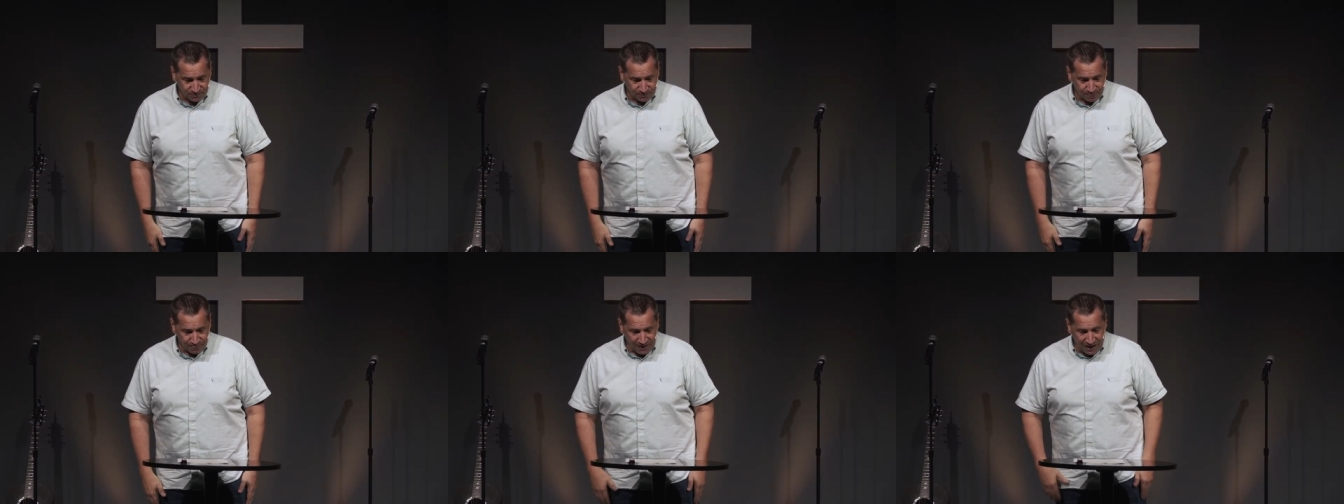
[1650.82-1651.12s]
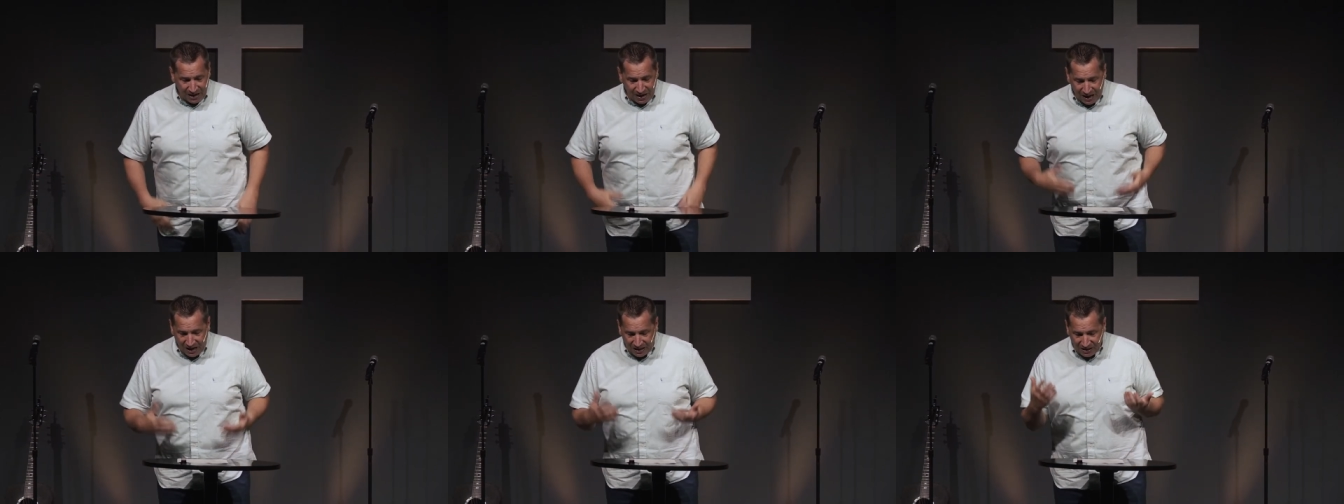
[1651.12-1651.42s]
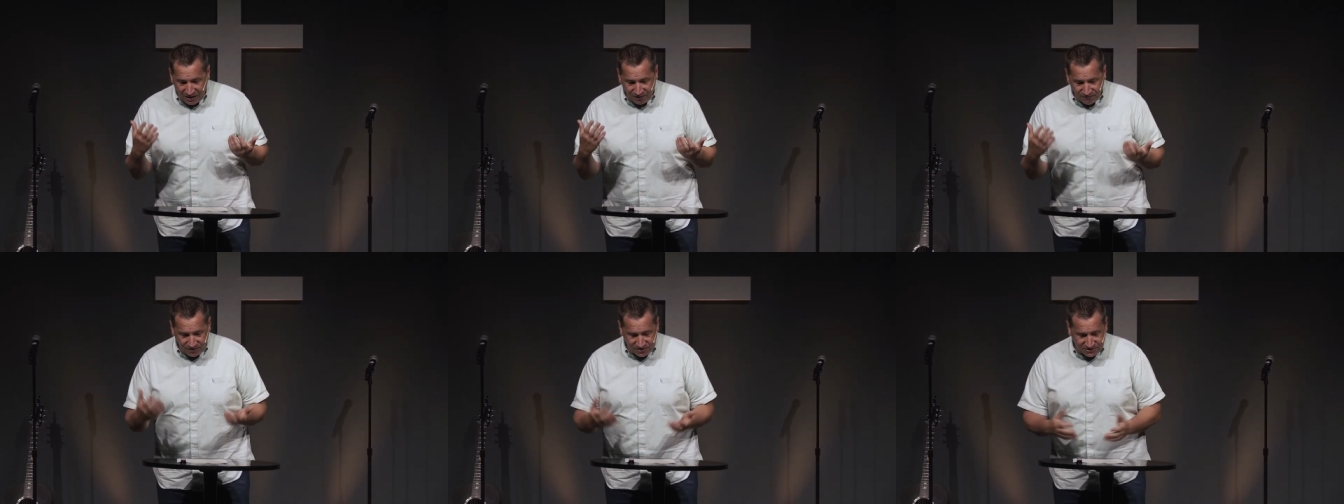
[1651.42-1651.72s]
I
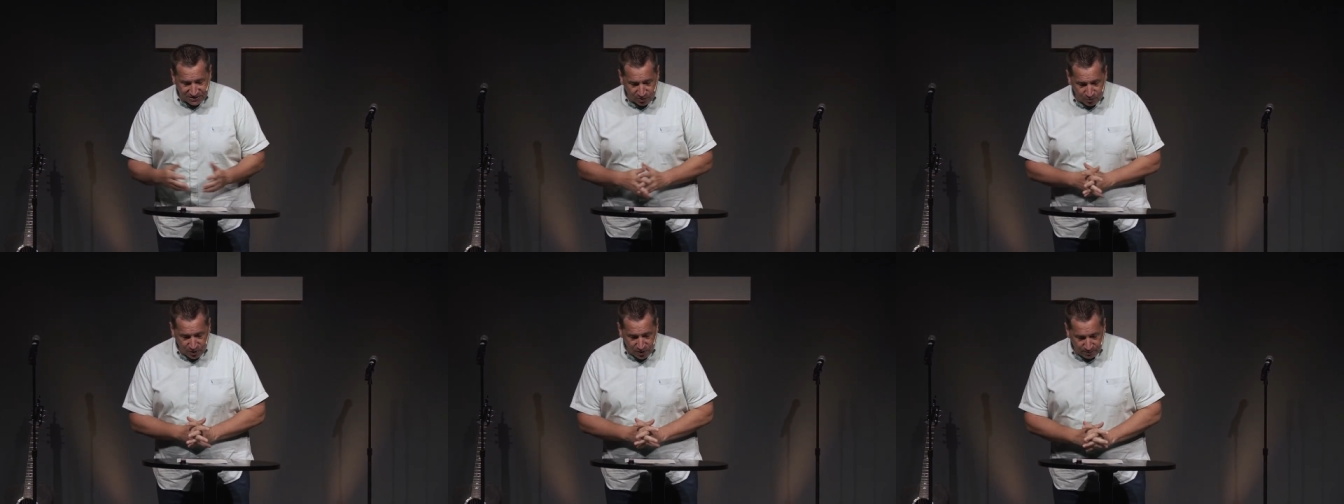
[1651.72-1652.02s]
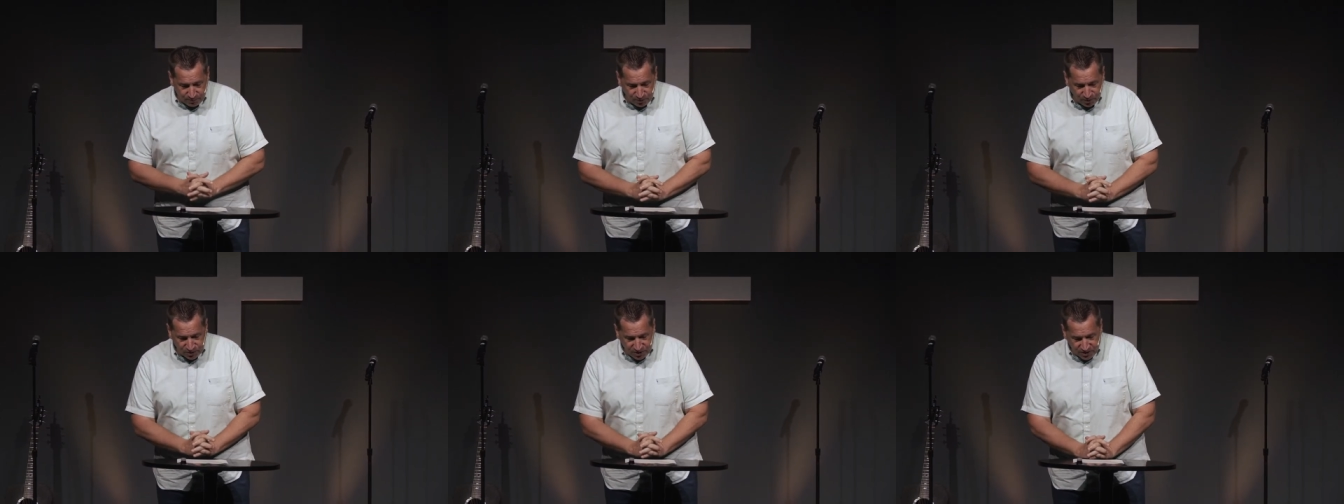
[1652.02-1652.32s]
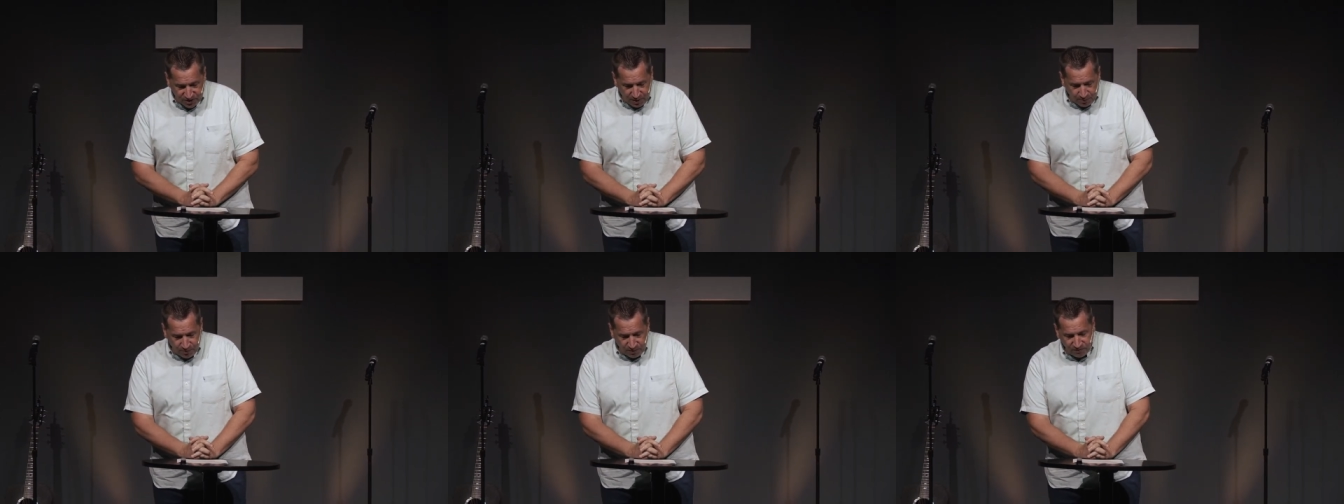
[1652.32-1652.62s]
love this. I read a book a
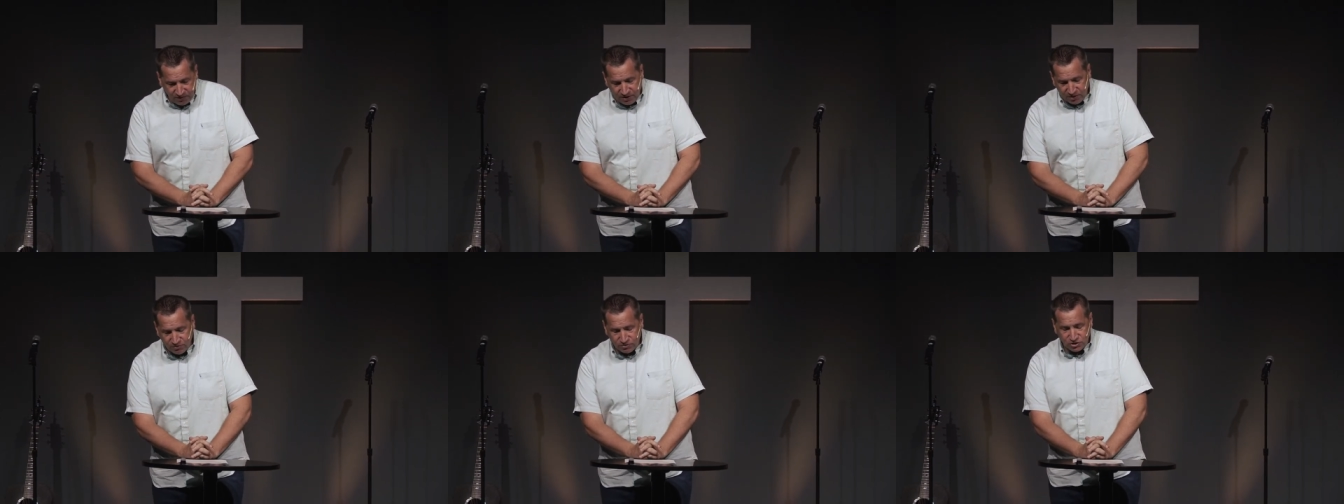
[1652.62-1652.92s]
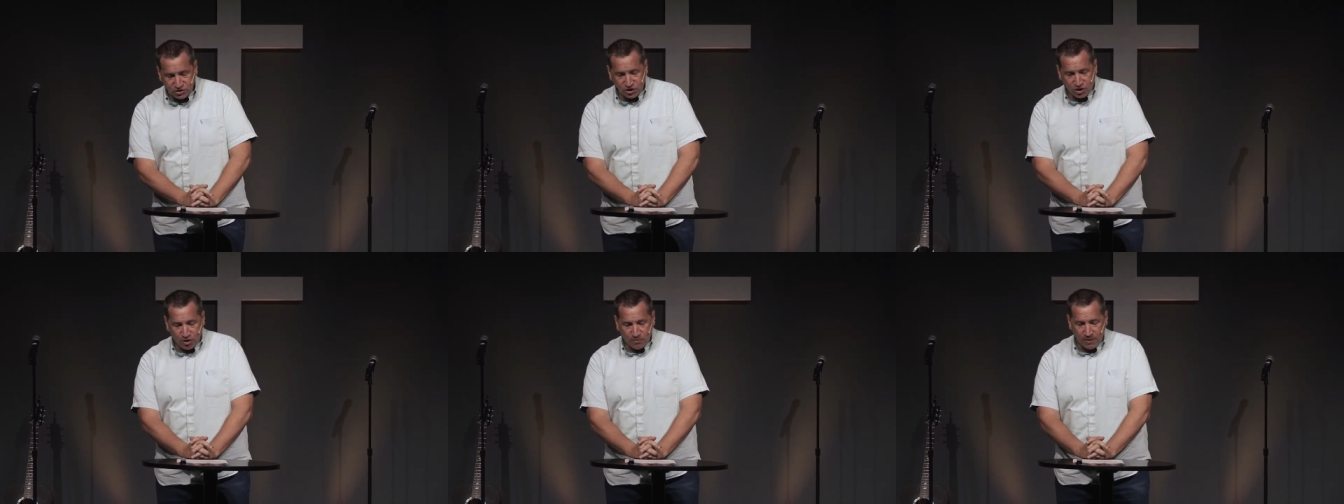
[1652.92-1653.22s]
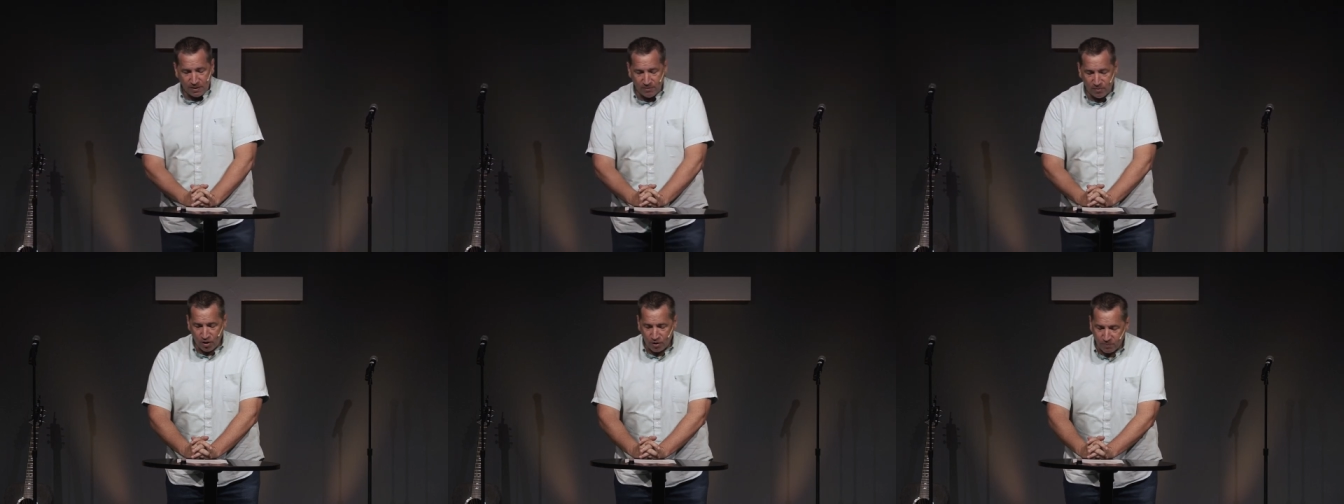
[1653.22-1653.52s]
couple of years ago by
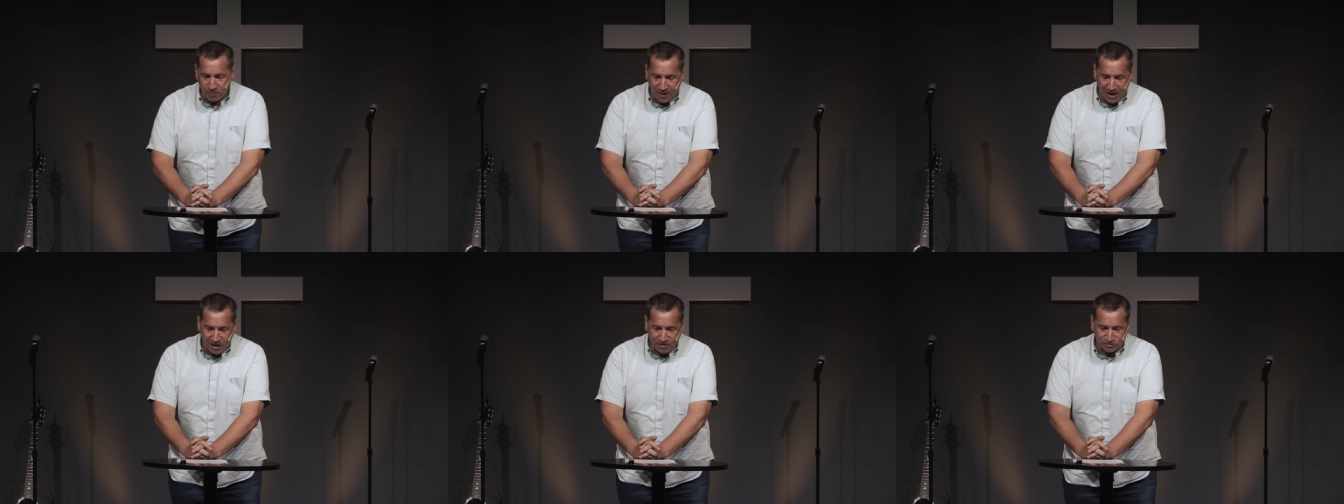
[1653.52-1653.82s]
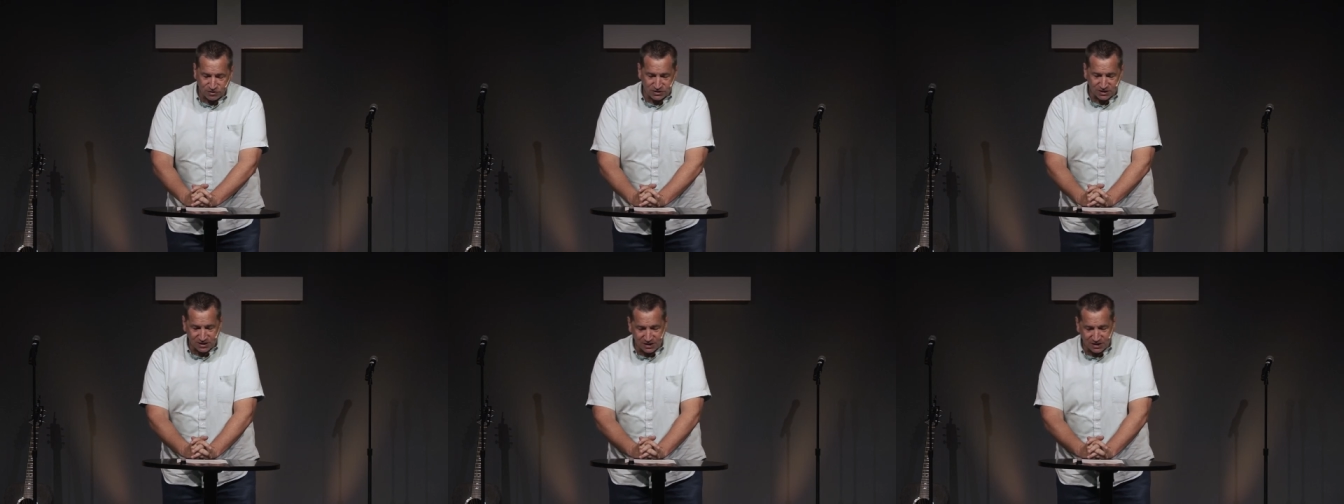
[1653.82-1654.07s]
Mark Batterson,